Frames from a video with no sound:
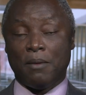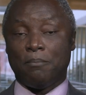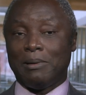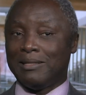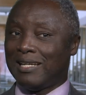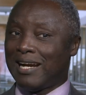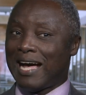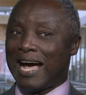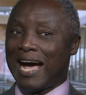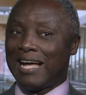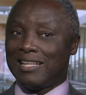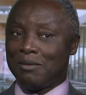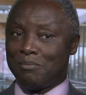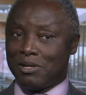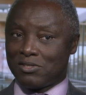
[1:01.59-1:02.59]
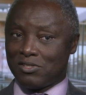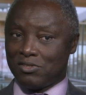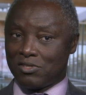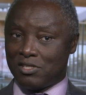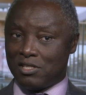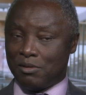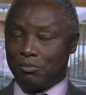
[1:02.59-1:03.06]
But there are other
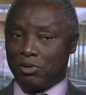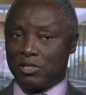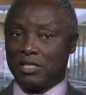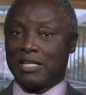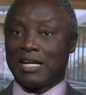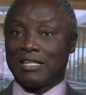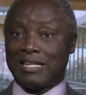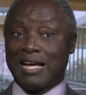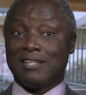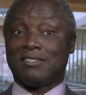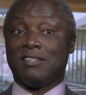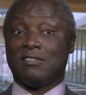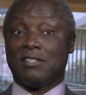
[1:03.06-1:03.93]
muscles in the body that does the